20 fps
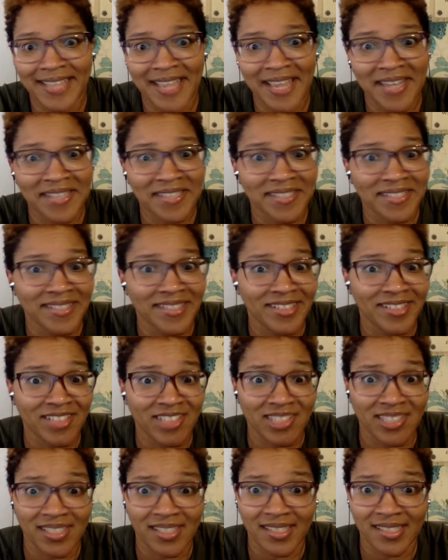actually you're
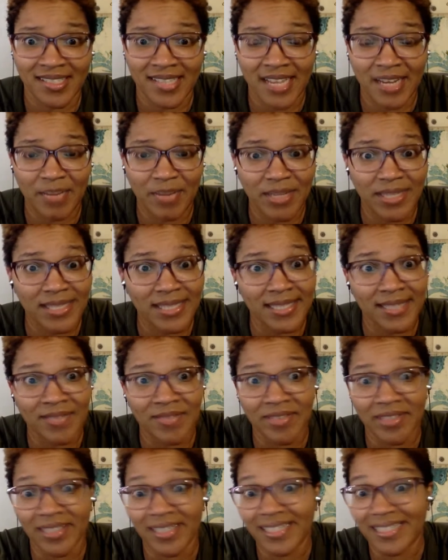just at a state of peace and it
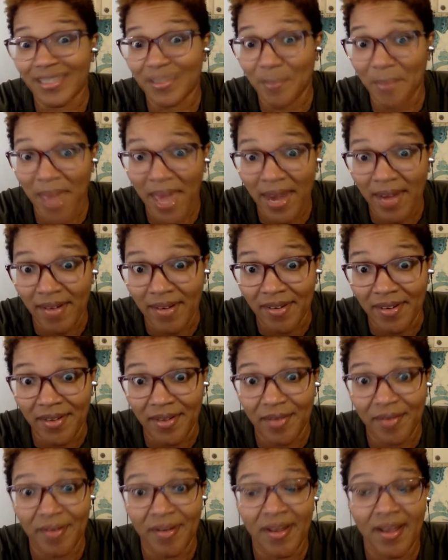really doesn't matter to
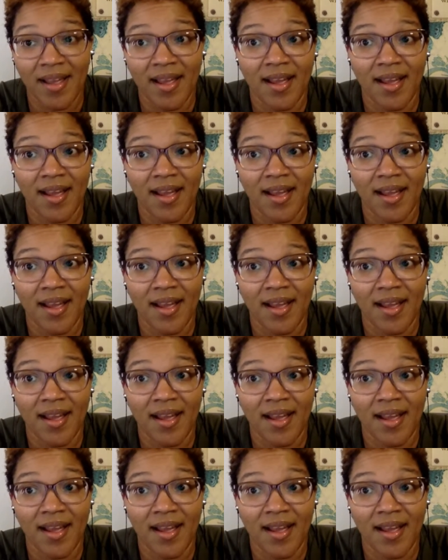you,